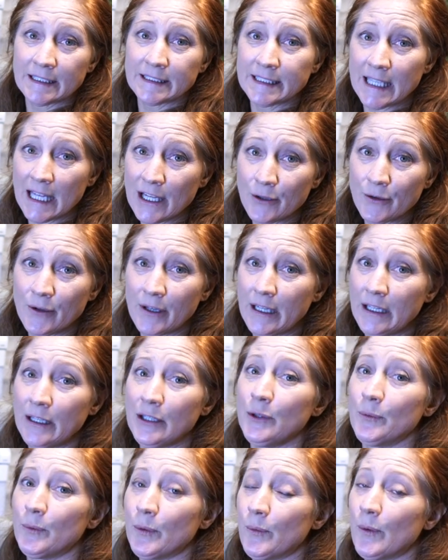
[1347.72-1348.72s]
Celery
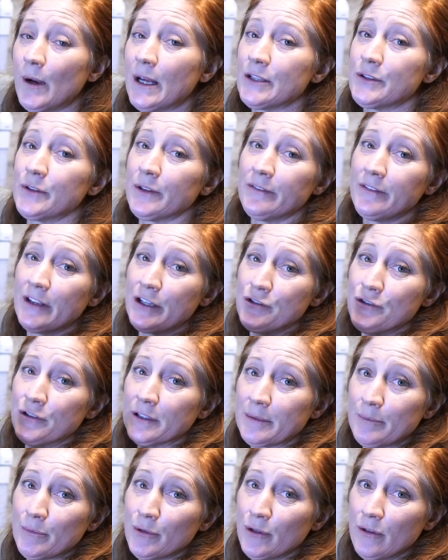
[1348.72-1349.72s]
you will want to
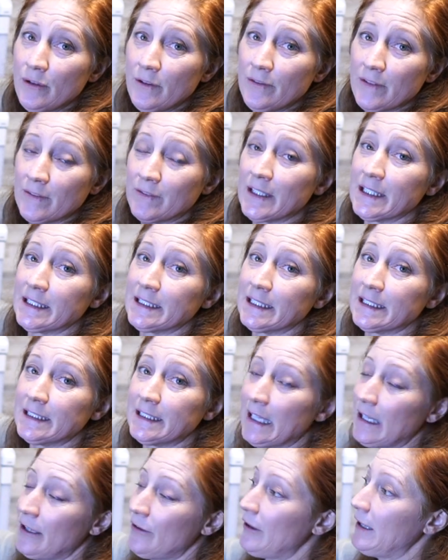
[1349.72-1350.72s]
eventually move. If this is
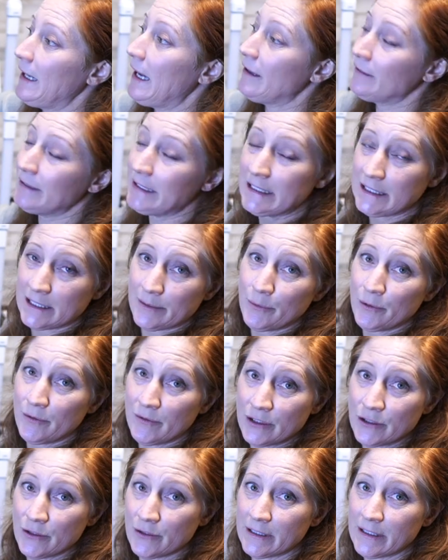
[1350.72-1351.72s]
celery, I'll need to move
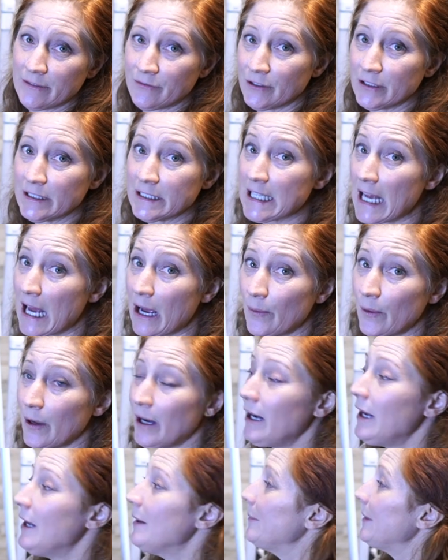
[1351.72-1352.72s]
it to a different
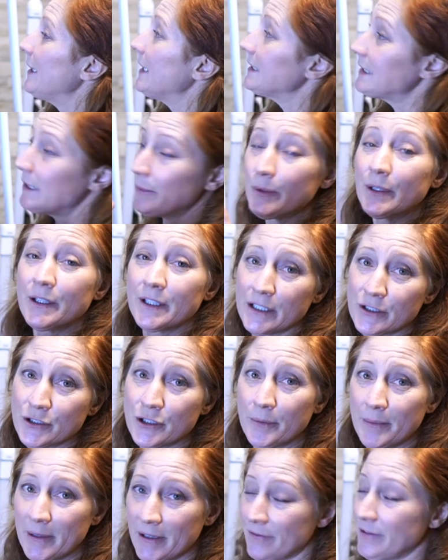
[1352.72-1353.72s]
tower because it will get
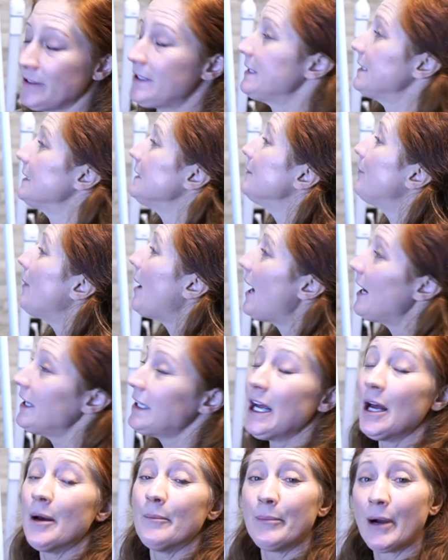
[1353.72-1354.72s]
too big for this
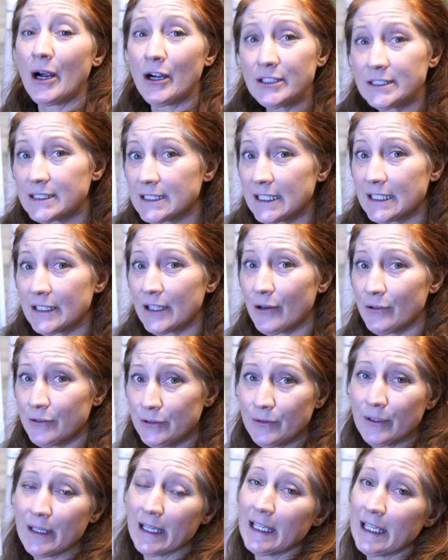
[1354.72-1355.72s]
spot. Parsley though,
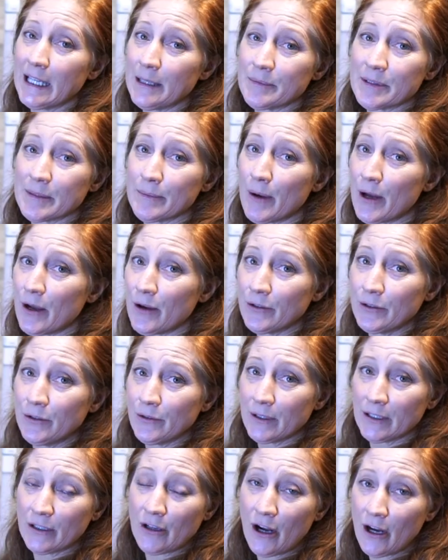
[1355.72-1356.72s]
you can keep small.
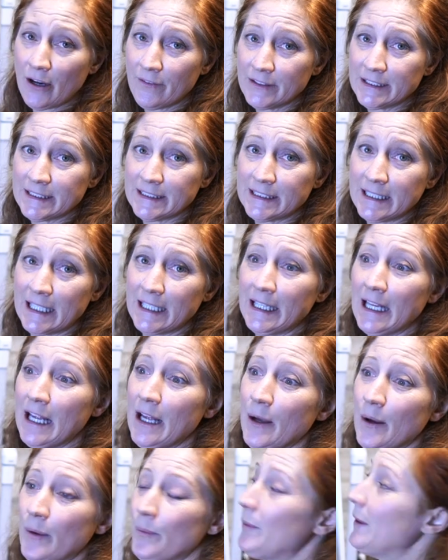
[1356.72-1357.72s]
You can harvest it
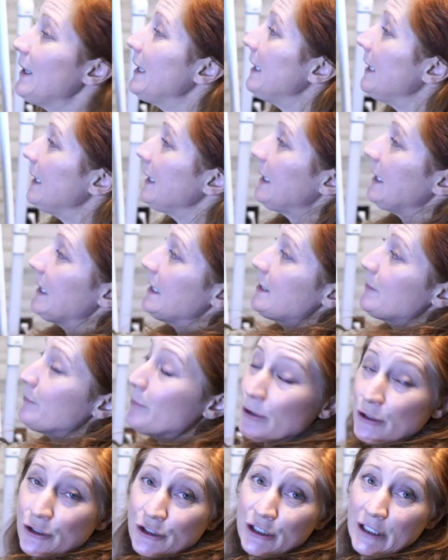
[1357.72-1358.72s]
when it gets
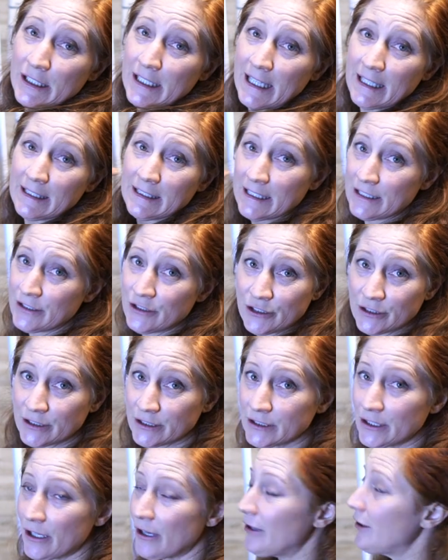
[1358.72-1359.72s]
bushy and then
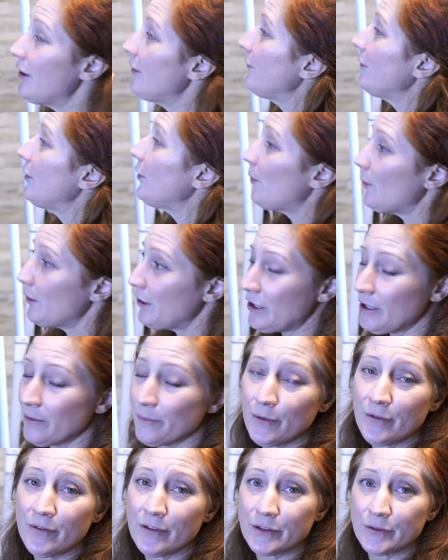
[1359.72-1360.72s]
just start over, or you
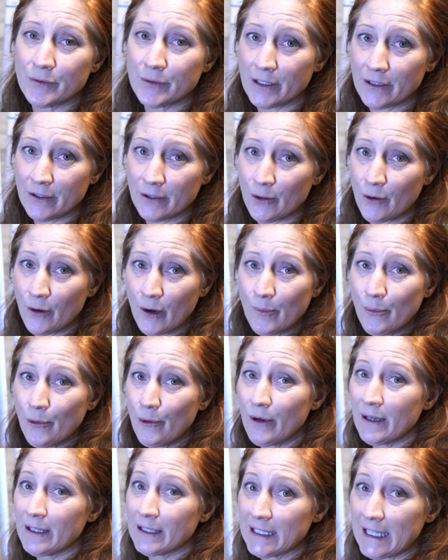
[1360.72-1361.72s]
can move it to another grow
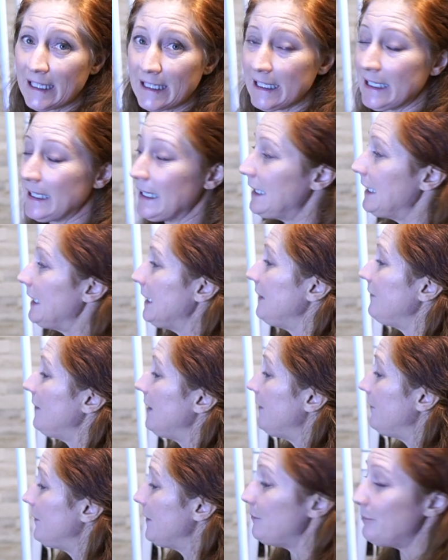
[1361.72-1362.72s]
port and let it get
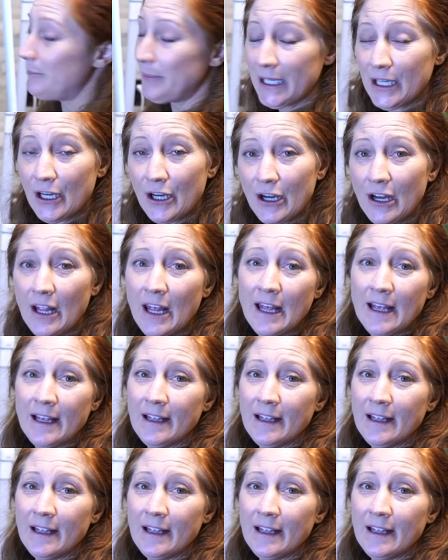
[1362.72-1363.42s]
even bigger